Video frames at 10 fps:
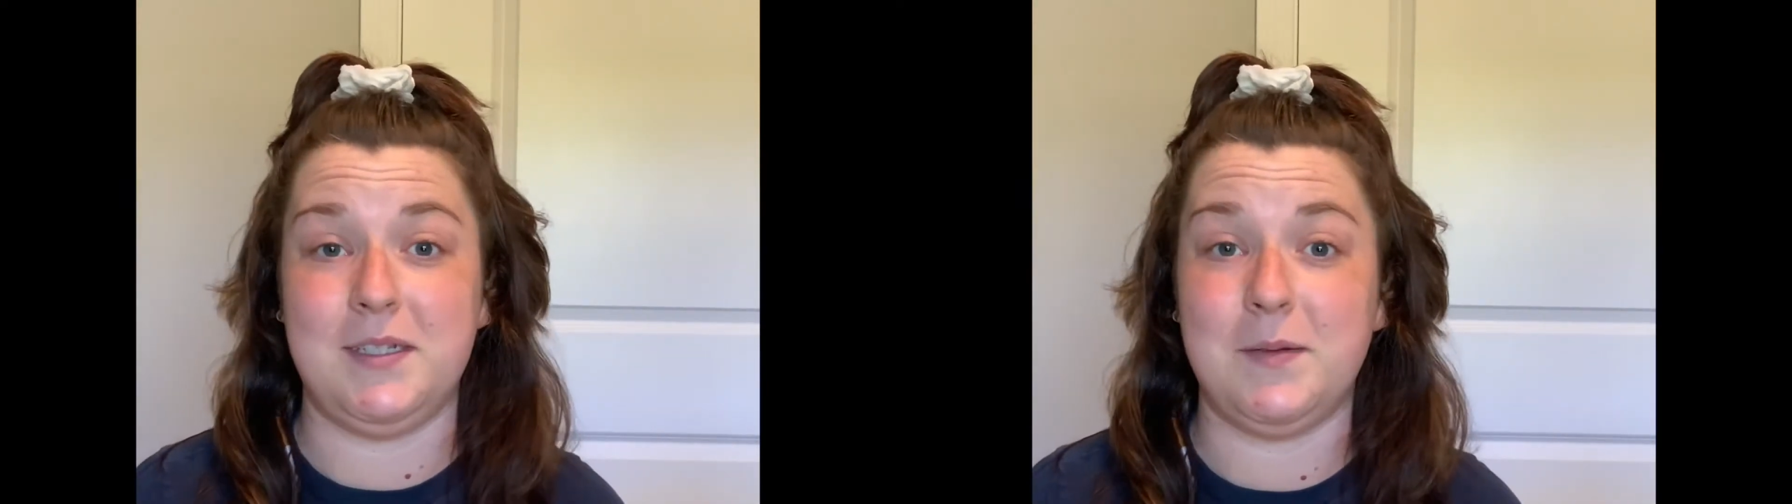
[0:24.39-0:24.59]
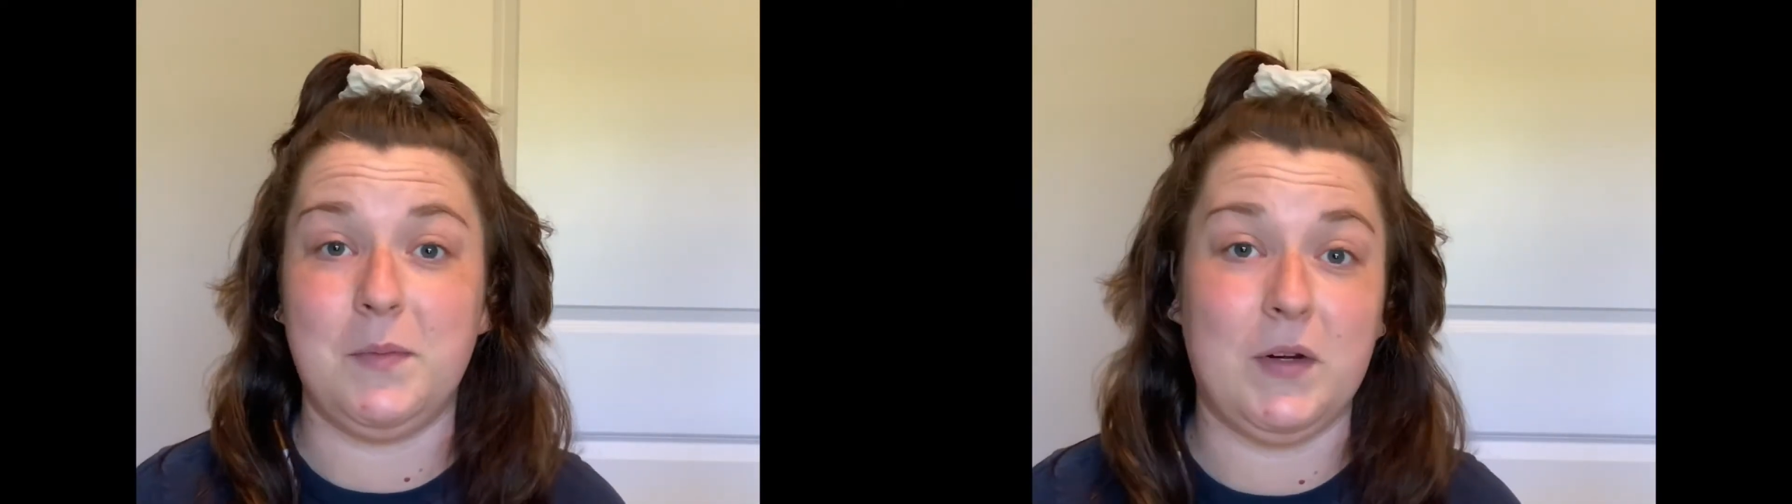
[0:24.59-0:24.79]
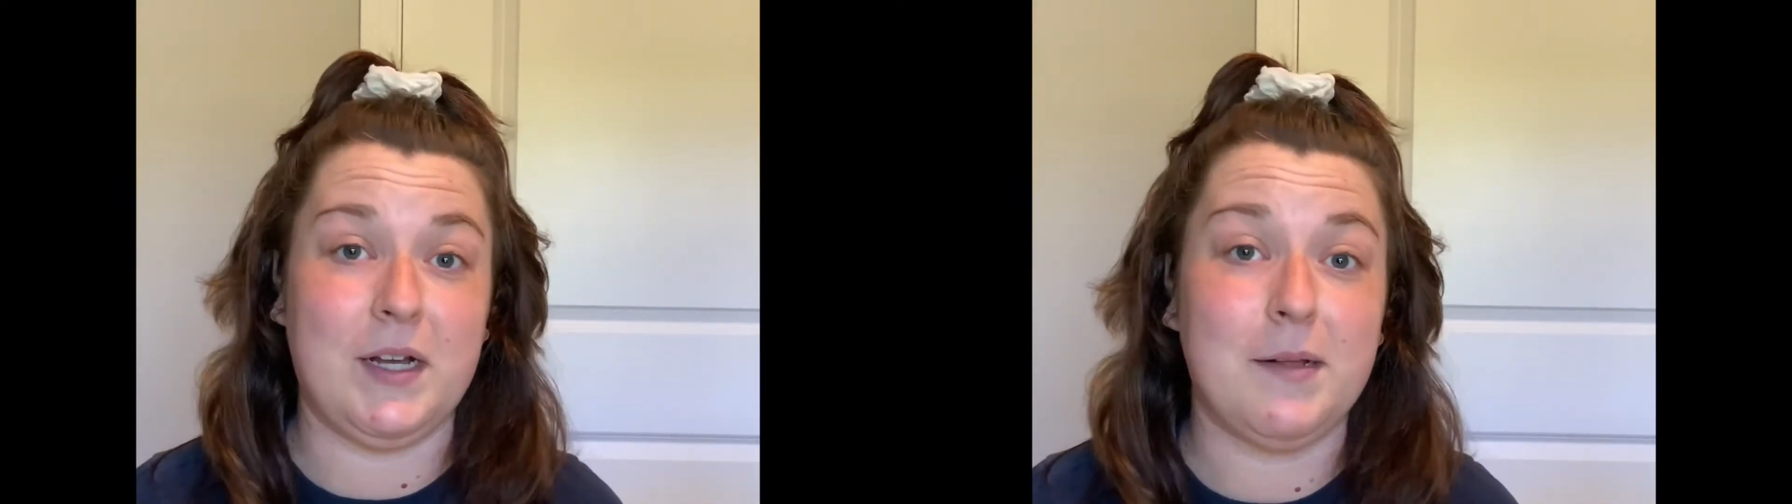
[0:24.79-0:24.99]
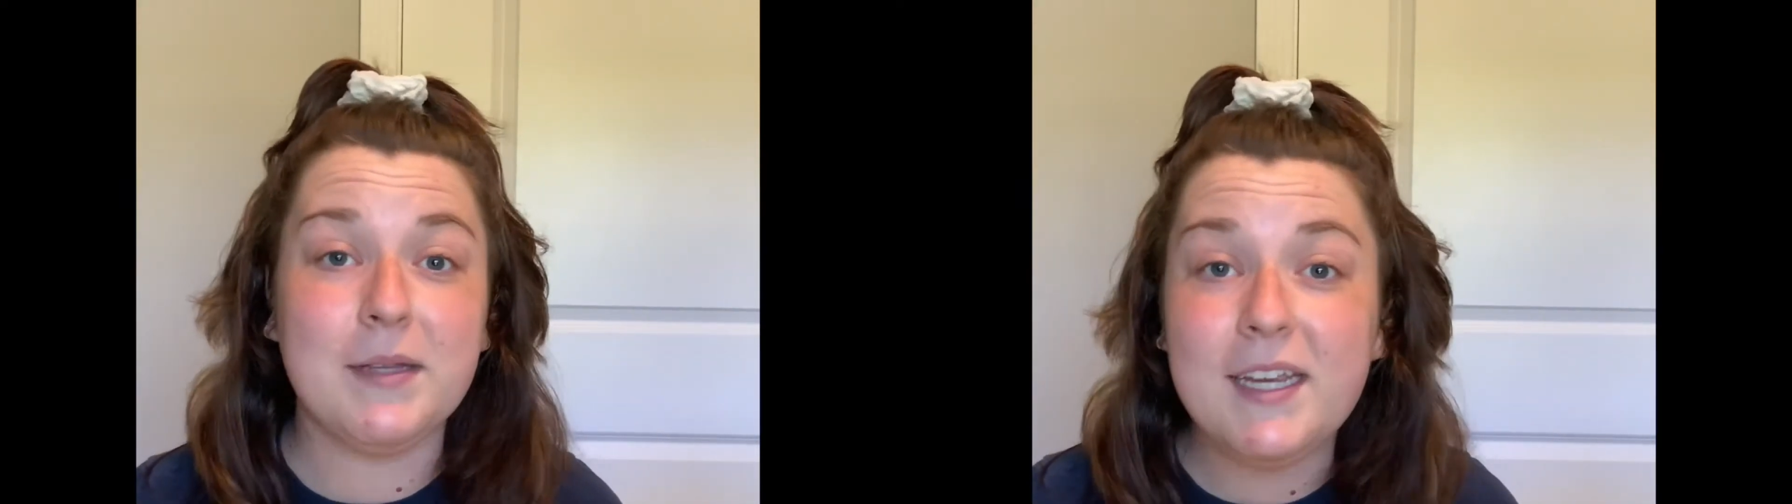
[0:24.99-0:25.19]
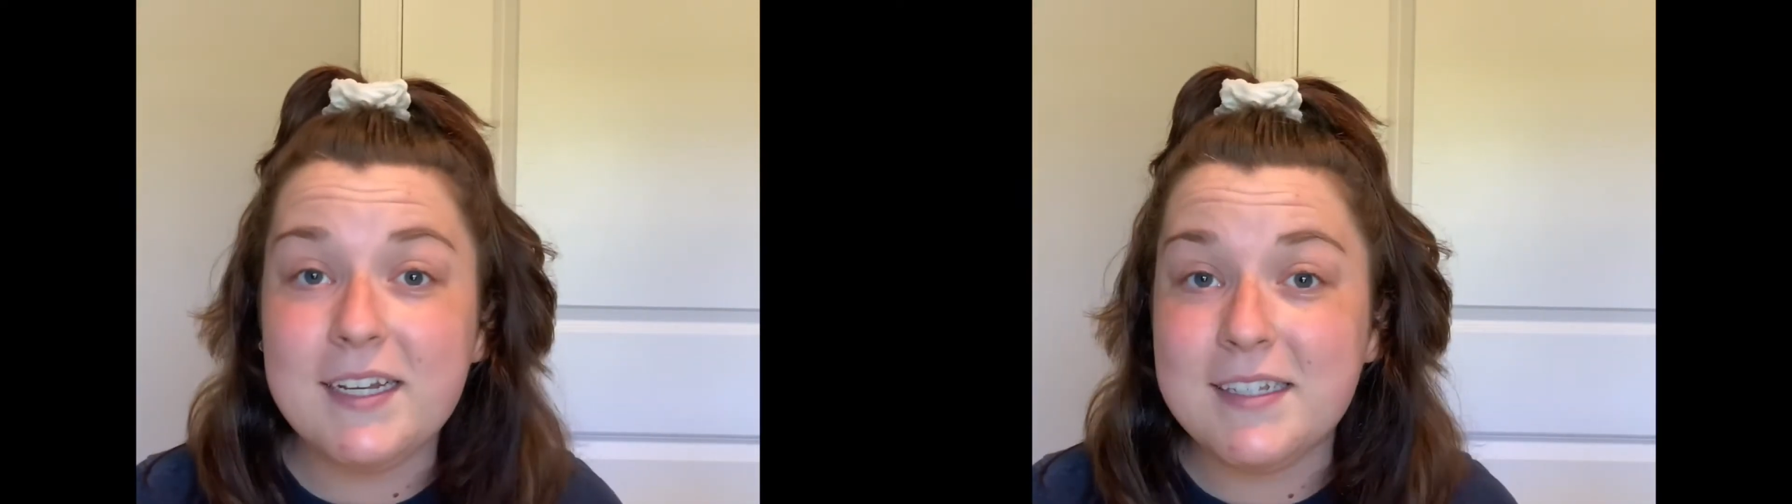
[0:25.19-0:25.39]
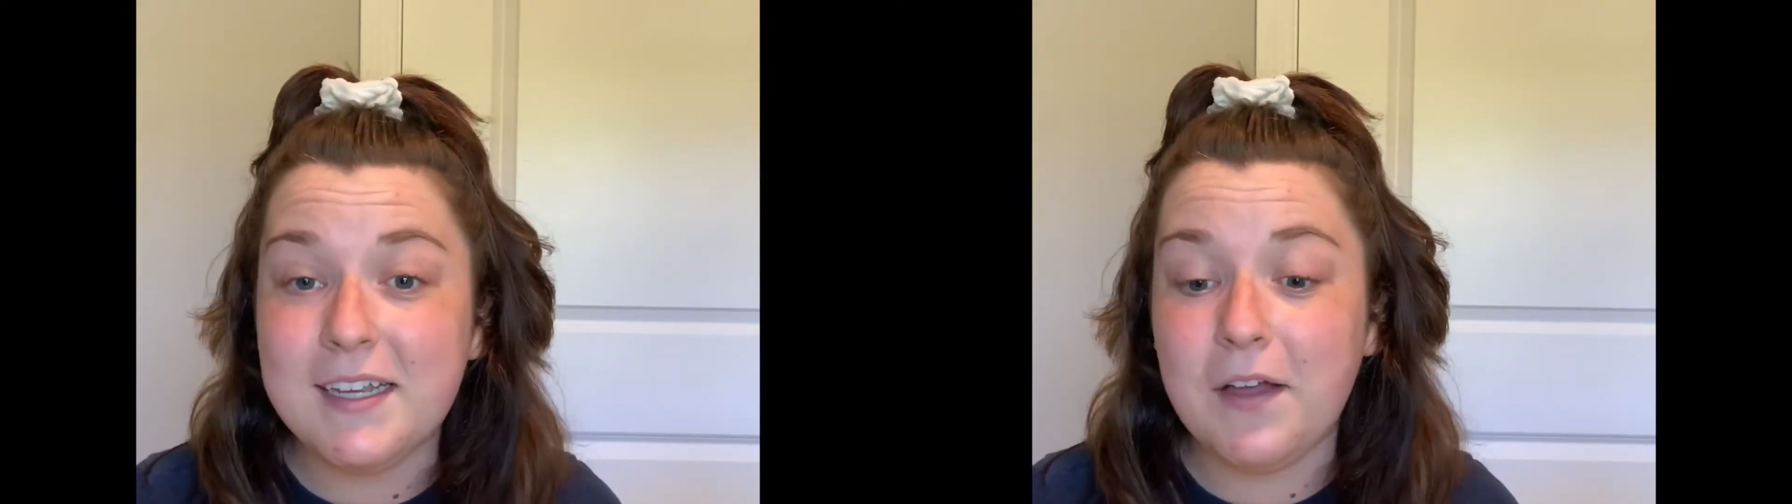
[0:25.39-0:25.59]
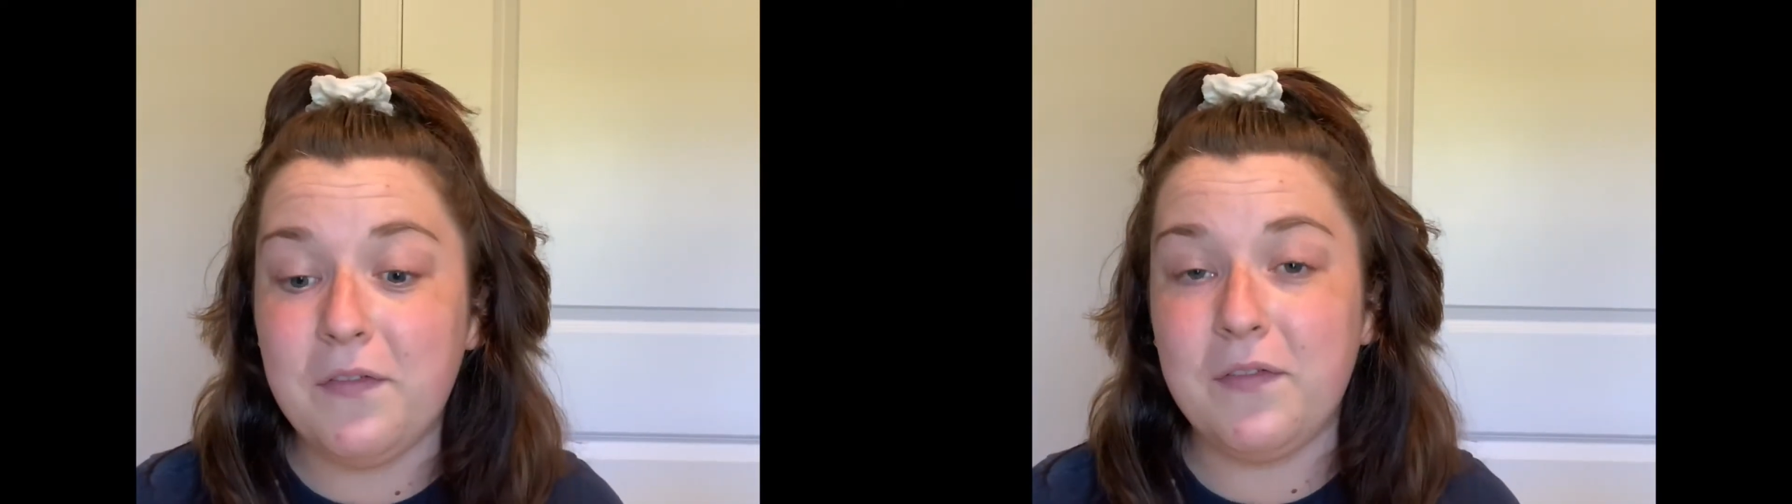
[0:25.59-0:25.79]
some more complicated stuff.